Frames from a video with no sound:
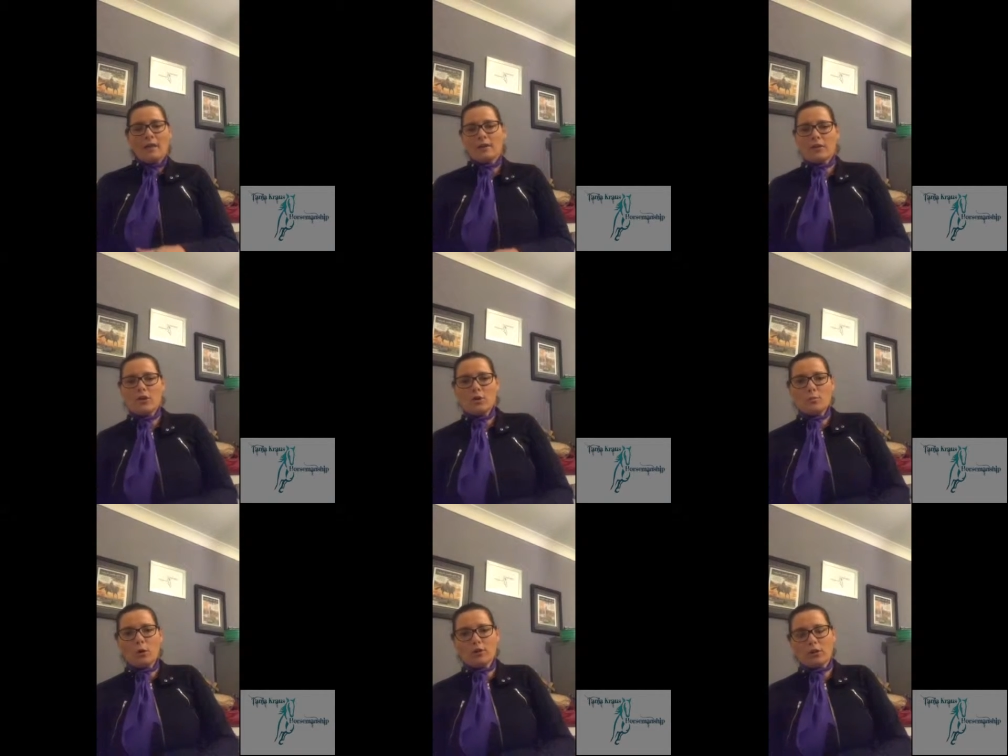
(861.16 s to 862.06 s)
Then third
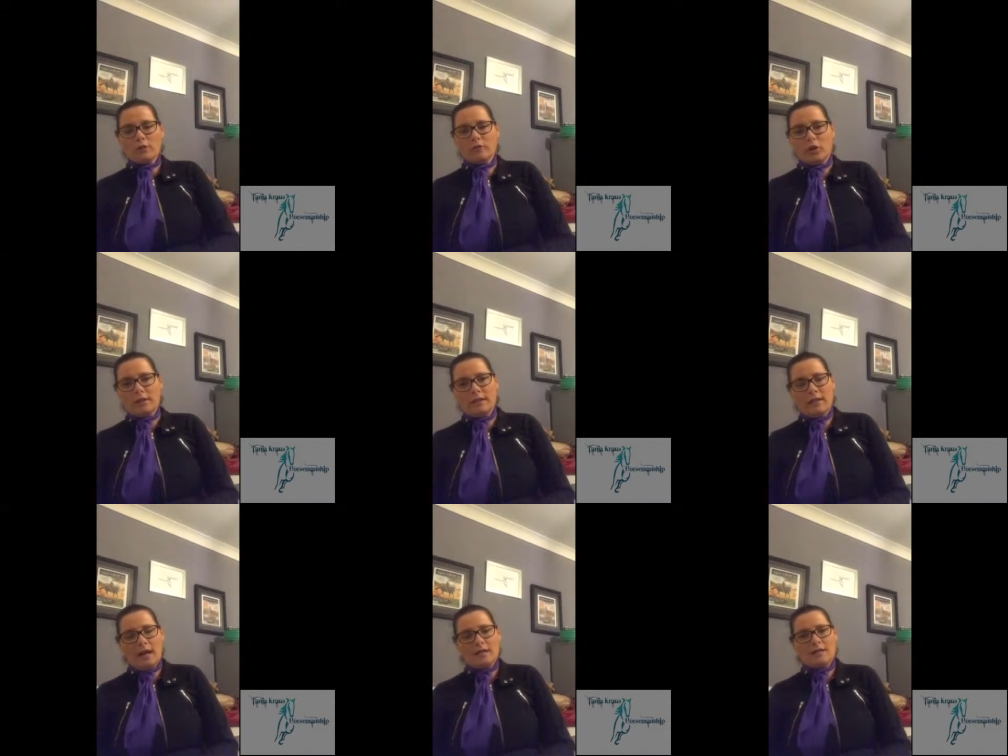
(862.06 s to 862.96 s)
point that I've got
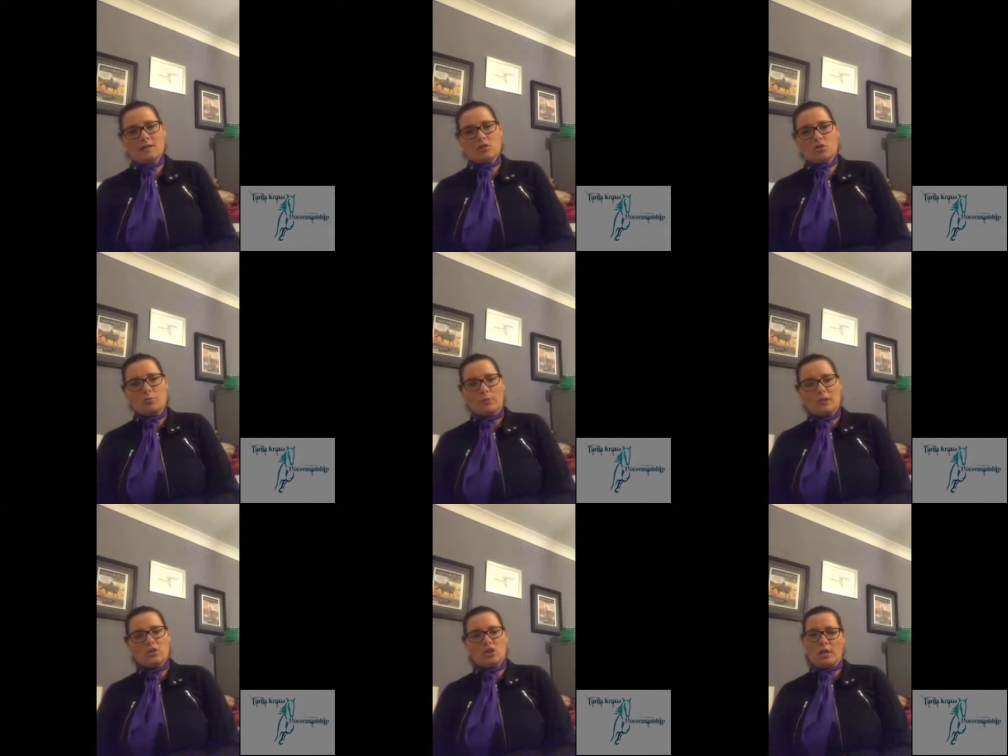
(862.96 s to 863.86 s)
here is to
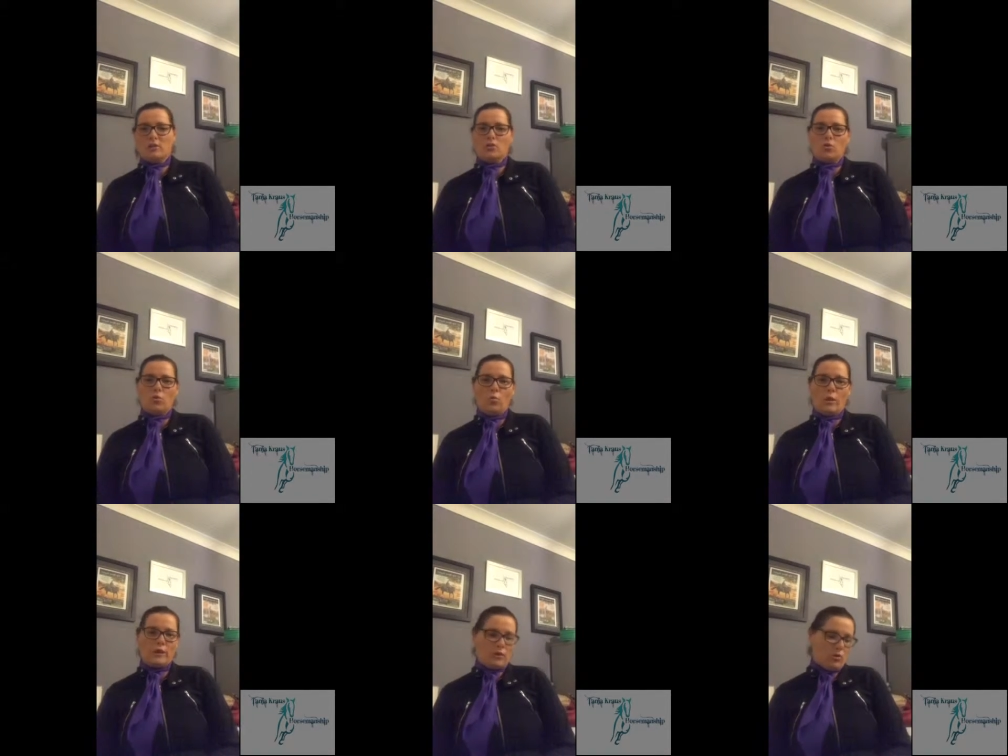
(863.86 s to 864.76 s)
be gentle
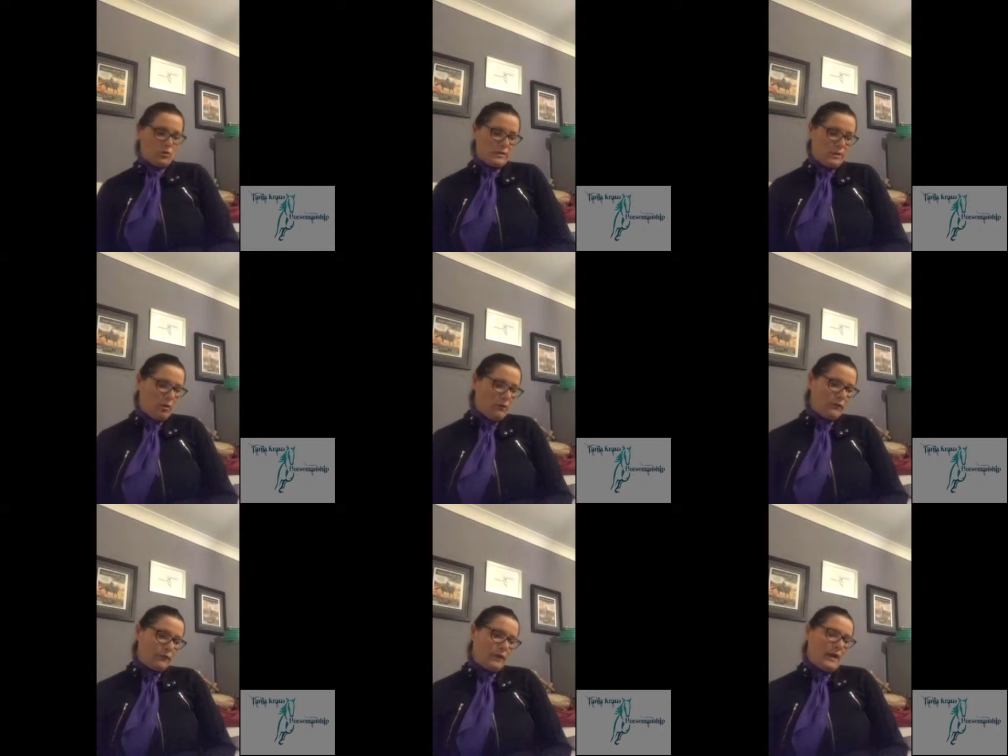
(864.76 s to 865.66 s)
with
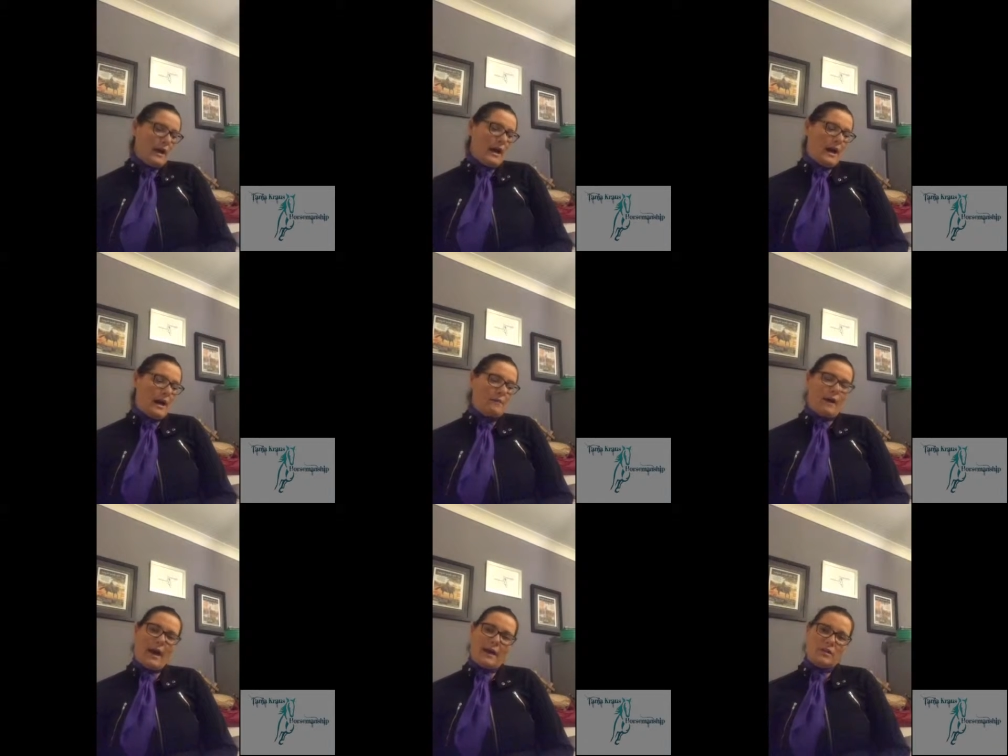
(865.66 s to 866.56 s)
yourself
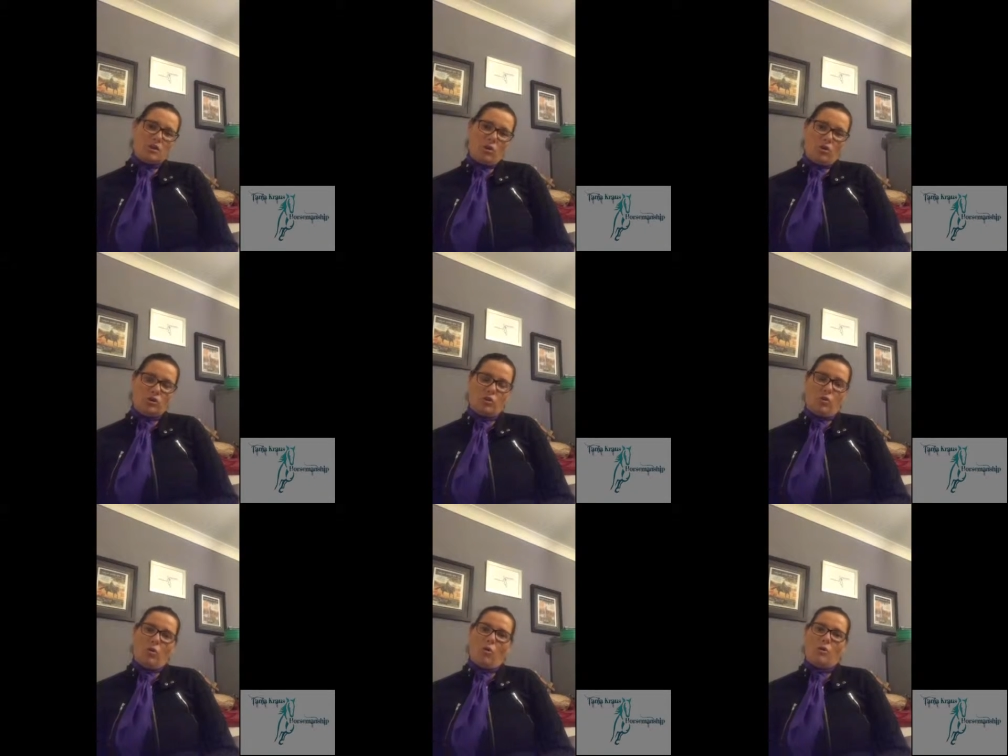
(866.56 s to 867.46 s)
and on your
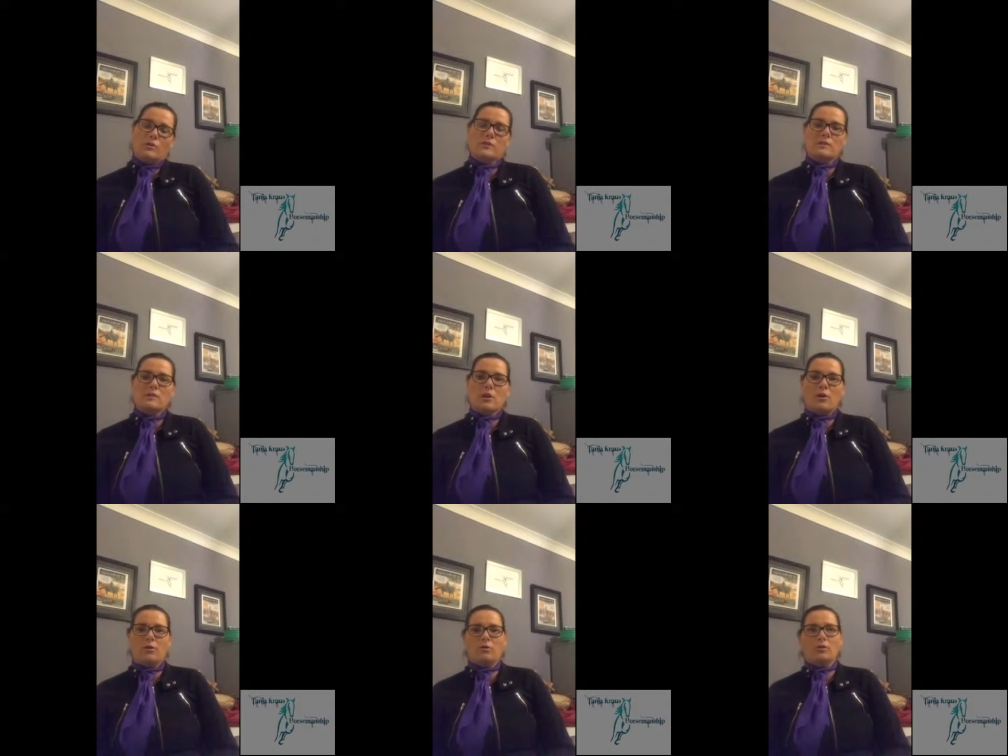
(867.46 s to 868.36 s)
horse.
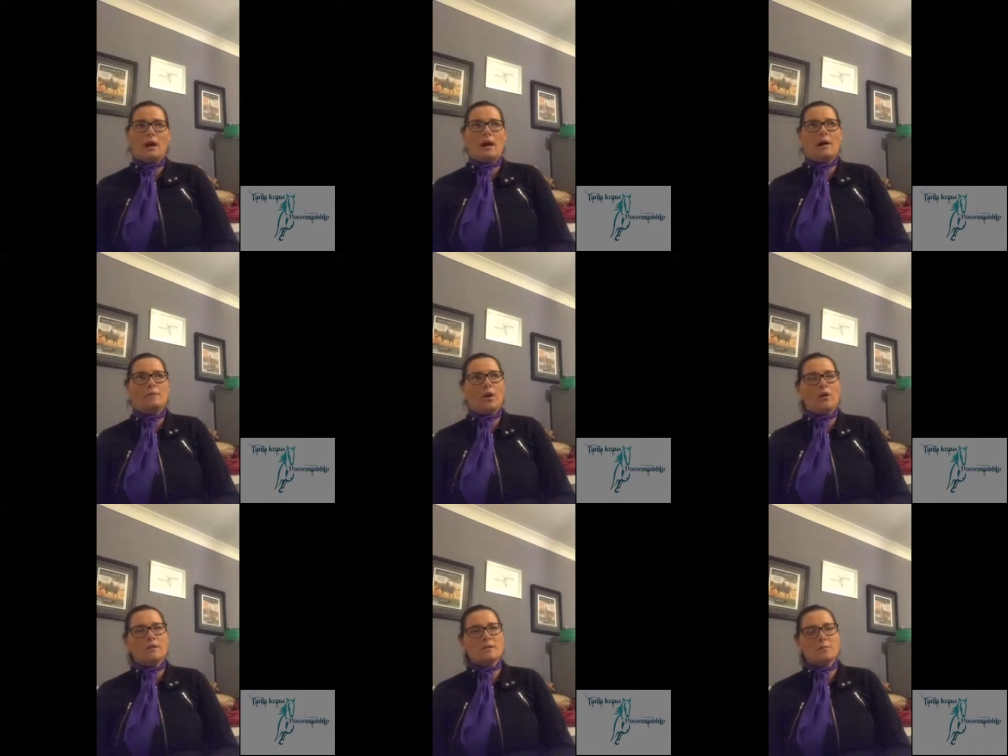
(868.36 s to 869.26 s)
So
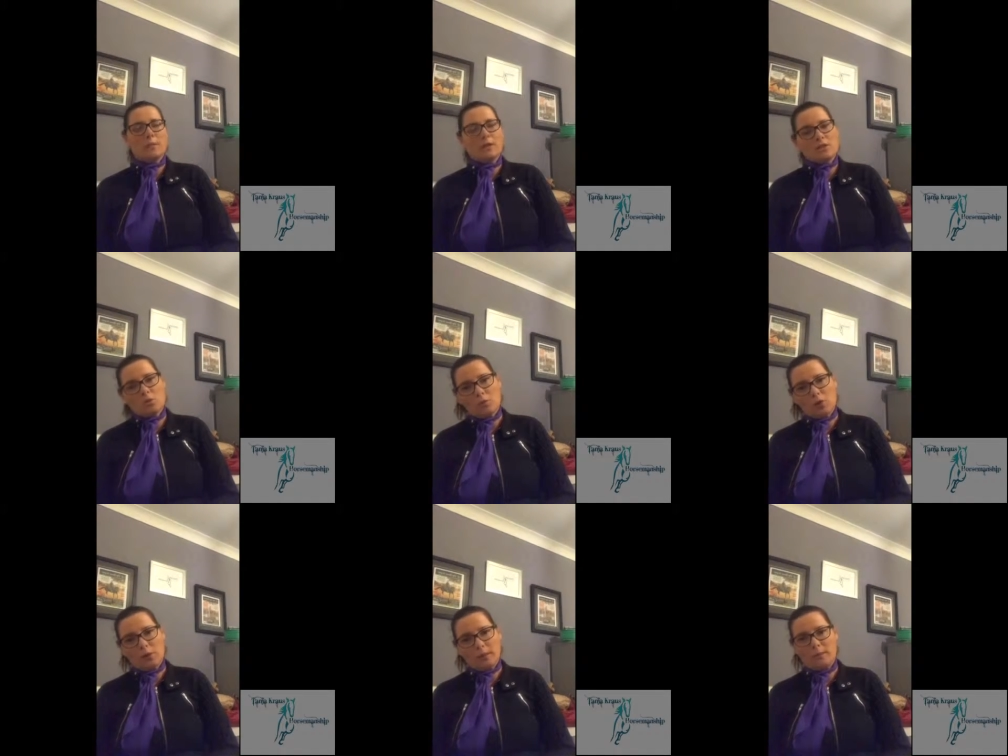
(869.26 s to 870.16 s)
I speak to a
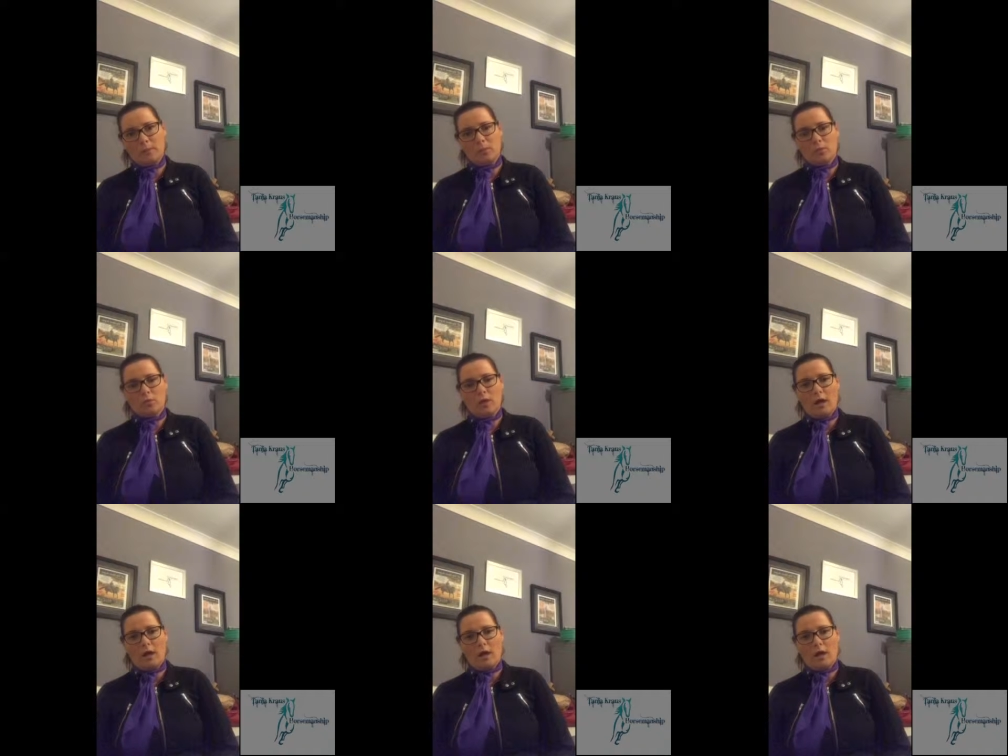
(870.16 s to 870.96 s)
lot of people,